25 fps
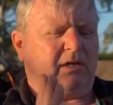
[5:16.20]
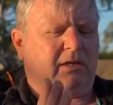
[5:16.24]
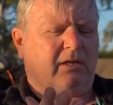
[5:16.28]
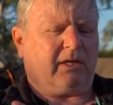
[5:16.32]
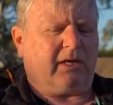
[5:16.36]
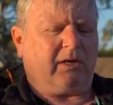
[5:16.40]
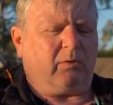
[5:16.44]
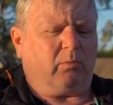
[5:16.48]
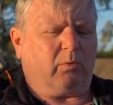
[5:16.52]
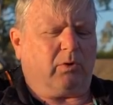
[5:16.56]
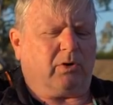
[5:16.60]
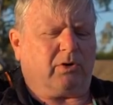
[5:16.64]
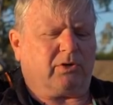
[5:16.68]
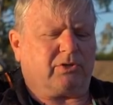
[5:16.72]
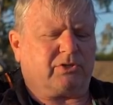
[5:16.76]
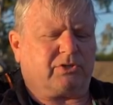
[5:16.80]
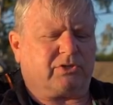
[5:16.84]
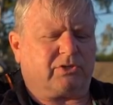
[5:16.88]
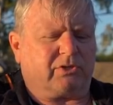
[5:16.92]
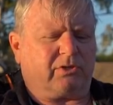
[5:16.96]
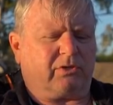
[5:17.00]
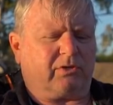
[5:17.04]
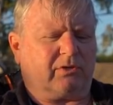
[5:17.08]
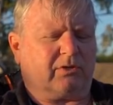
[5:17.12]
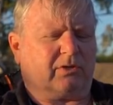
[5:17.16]
there
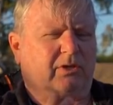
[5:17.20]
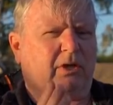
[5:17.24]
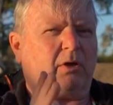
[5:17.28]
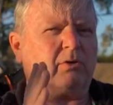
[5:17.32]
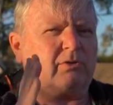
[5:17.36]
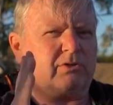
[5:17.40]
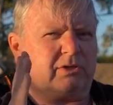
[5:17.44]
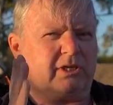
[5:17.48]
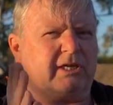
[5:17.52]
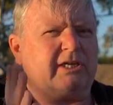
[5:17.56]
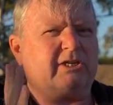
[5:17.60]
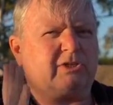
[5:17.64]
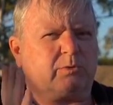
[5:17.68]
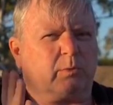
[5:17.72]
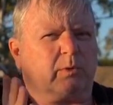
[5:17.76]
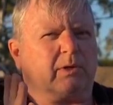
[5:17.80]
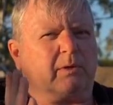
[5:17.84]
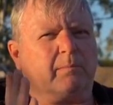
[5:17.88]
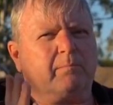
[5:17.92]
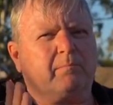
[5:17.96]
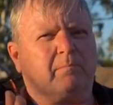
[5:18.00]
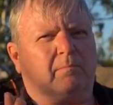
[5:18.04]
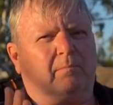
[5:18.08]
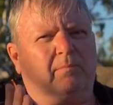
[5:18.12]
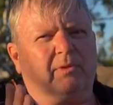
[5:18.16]
was, these were
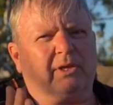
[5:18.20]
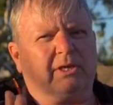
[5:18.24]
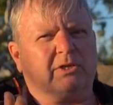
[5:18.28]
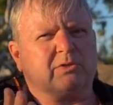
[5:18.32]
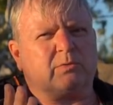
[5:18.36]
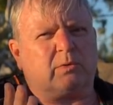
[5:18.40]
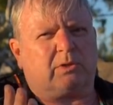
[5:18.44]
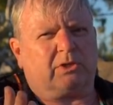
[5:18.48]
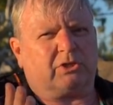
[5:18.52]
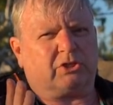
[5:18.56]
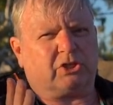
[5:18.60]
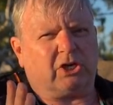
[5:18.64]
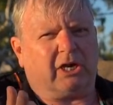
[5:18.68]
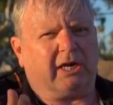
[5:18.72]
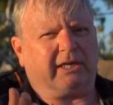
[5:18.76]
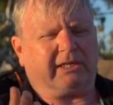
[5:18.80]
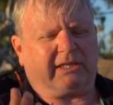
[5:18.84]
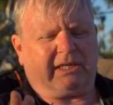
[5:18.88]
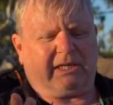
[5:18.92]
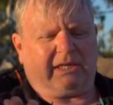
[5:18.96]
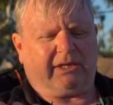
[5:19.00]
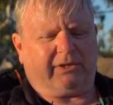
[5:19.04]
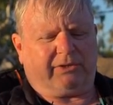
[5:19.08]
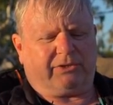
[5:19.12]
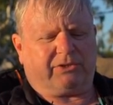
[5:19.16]
the
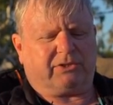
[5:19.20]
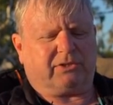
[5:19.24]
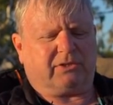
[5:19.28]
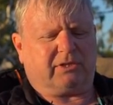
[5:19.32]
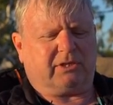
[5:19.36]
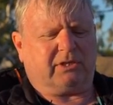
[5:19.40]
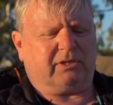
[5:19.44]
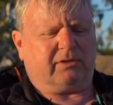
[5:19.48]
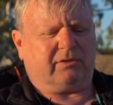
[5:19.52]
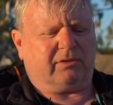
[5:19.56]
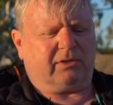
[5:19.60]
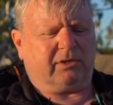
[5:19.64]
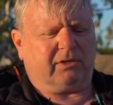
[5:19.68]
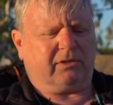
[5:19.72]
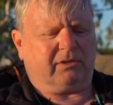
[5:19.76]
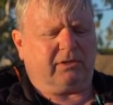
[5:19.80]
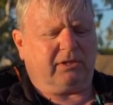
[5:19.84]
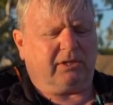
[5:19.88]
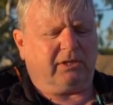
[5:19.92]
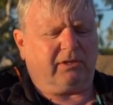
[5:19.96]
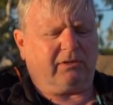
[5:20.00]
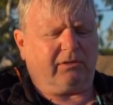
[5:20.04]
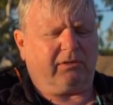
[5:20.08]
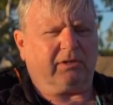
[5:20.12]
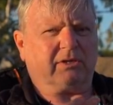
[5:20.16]
giant killers.
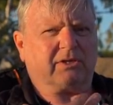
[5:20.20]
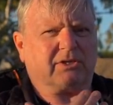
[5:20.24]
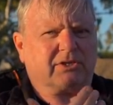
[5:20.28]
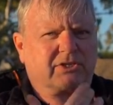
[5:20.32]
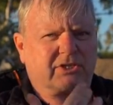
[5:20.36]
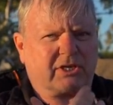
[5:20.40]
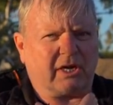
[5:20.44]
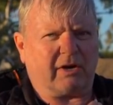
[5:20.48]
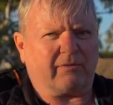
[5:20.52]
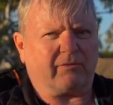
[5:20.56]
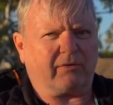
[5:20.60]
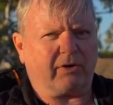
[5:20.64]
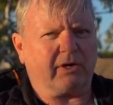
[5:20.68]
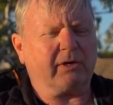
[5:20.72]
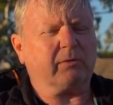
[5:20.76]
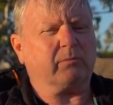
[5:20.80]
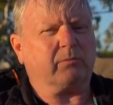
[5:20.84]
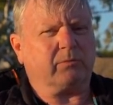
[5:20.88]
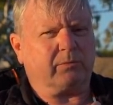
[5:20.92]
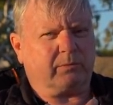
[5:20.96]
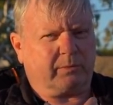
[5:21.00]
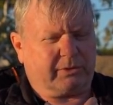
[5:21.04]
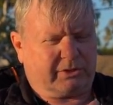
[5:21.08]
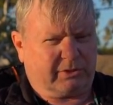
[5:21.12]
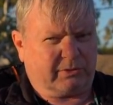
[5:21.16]
The Discovery,
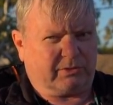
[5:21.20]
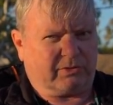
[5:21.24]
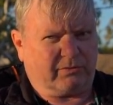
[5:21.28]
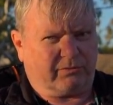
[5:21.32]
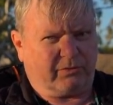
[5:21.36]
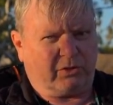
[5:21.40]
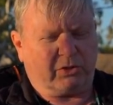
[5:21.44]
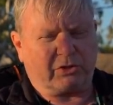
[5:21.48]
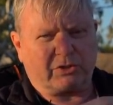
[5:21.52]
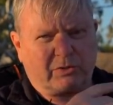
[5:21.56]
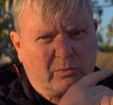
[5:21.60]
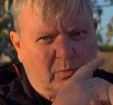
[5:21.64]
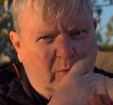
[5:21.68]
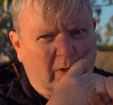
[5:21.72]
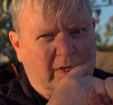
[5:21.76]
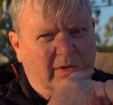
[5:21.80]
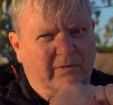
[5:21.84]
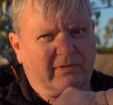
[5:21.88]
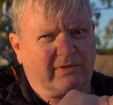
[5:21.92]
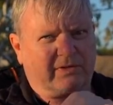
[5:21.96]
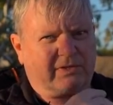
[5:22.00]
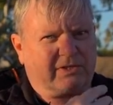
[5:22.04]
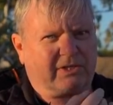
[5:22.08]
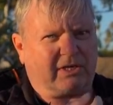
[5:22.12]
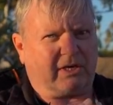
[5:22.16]
which is the version 1
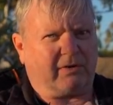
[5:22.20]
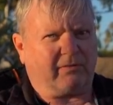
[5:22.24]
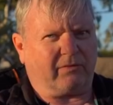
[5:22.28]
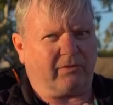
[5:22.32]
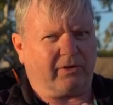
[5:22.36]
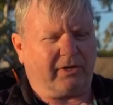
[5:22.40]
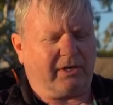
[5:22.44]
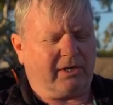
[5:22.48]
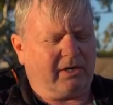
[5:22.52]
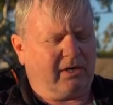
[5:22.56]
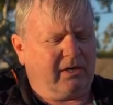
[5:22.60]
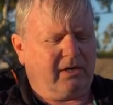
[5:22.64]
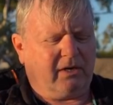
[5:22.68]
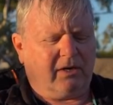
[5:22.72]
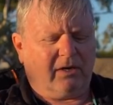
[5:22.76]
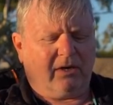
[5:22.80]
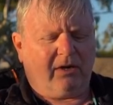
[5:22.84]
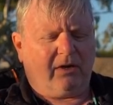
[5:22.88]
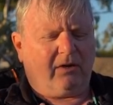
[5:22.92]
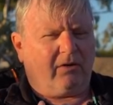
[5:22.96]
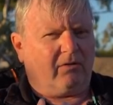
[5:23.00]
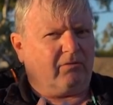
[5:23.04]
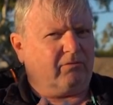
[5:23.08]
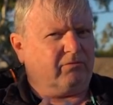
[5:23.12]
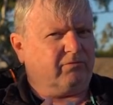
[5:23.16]
of the Discovery,
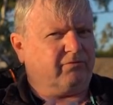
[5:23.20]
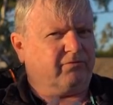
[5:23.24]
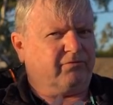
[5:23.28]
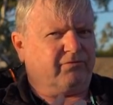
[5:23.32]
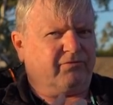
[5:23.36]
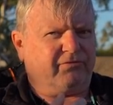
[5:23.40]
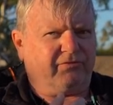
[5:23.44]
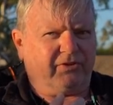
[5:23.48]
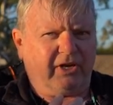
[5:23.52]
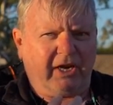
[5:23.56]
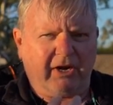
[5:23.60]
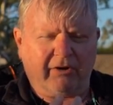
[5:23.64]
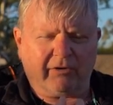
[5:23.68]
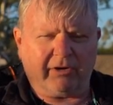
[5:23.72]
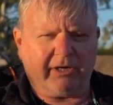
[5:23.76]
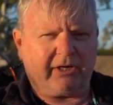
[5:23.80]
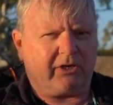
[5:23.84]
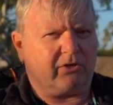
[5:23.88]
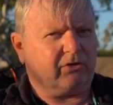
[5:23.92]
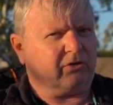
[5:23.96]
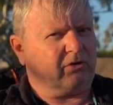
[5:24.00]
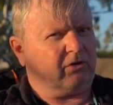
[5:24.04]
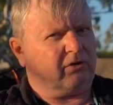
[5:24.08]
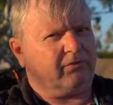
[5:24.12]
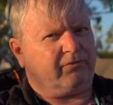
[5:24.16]
very
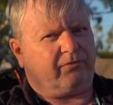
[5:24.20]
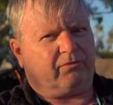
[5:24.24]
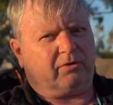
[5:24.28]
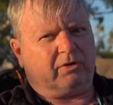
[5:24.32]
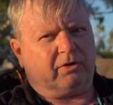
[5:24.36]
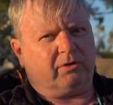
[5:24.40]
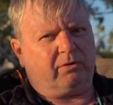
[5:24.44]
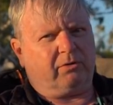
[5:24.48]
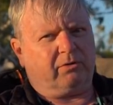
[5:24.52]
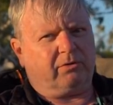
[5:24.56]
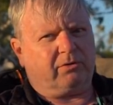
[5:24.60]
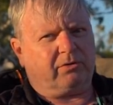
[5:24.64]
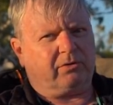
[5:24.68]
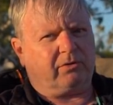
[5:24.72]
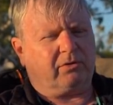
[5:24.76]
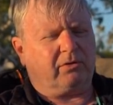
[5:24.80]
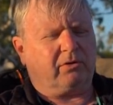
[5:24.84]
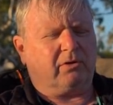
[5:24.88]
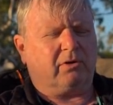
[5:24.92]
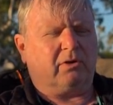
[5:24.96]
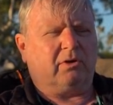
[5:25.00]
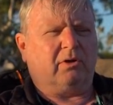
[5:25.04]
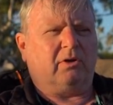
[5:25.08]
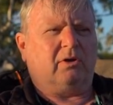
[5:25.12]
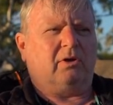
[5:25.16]
good off-road,
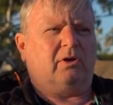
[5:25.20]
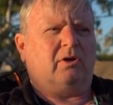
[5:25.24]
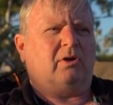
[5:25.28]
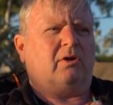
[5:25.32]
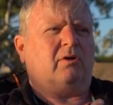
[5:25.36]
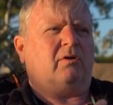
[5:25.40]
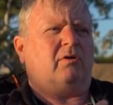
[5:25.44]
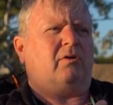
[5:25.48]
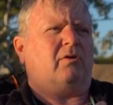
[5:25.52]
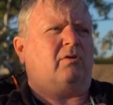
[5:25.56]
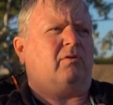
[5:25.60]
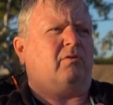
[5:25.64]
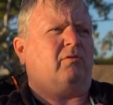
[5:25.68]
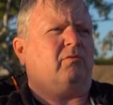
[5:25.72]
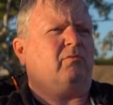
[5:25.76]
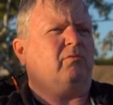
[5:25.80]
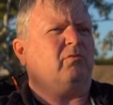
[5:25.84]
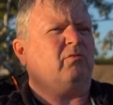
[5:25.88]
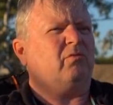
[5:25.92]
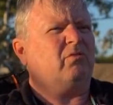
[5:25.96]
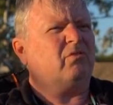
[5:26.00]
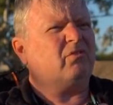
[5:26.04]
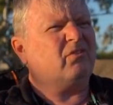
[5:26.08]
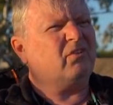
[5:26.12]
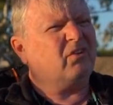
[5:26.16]

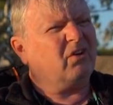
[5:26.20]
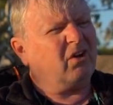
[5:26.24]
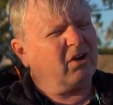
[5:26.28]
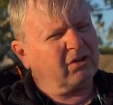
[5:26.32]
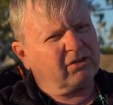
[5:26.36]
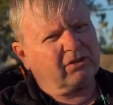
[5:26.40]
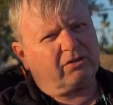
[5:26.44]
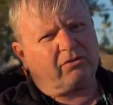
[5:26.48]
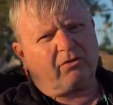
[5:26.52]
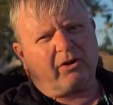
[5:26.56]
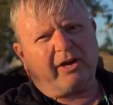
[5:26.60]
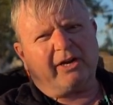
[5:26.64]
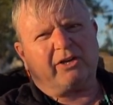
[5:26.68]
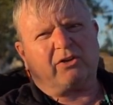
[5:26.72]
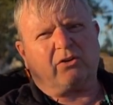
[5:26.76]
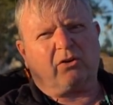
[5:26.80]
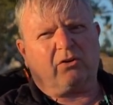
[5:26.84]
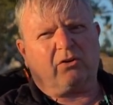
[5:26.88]
not great